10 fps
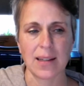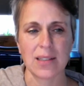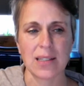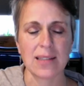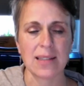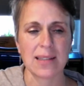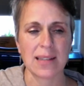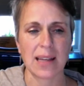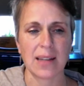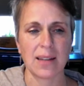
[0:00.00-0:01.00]
Jesus
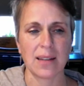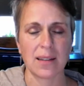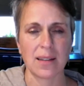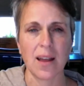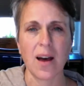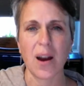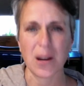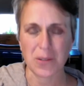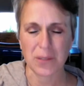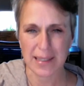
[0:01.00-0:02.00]
said, "Are
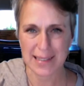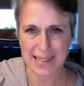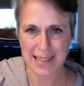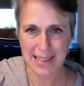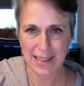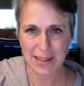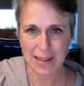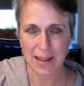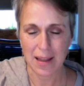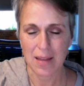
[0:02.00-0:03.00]
you listening?
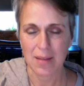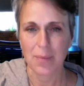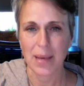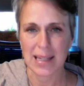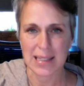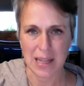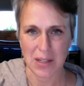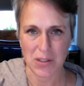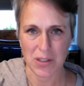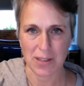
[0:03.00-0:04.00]
Pay
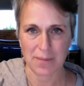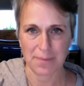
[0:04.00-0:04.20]
attention."